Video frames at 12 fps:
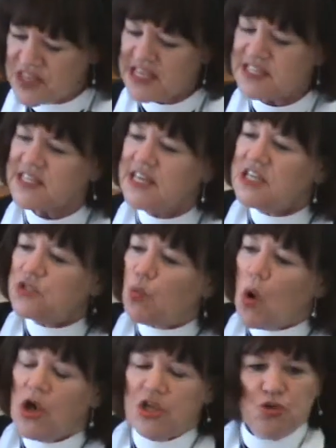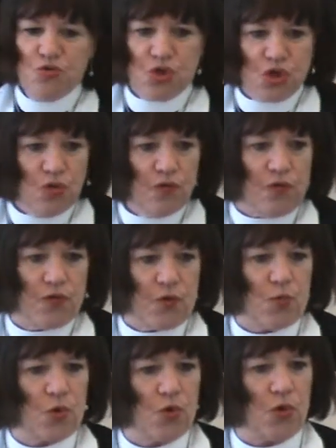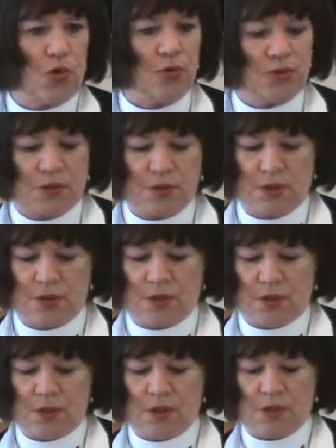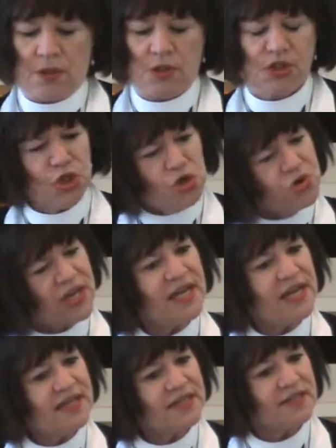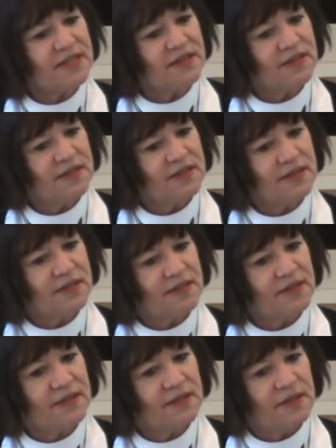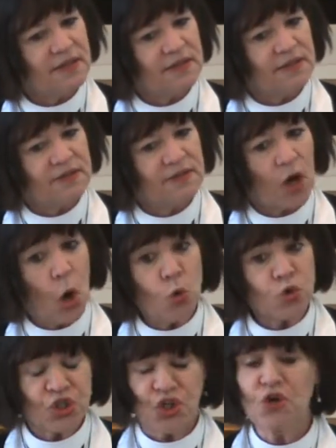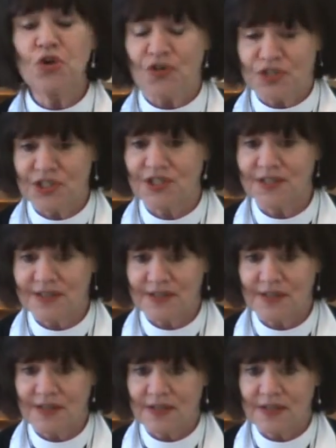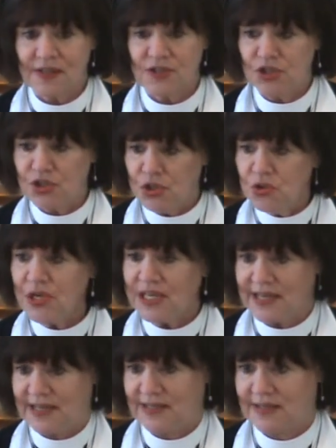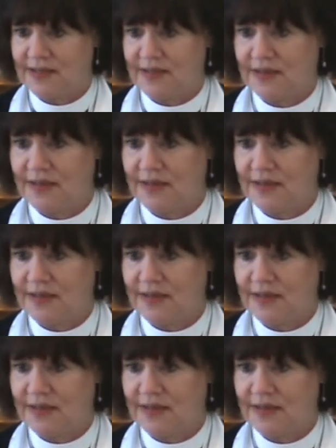this is what you do for the world. Do you get it? Oh, church, do you get it?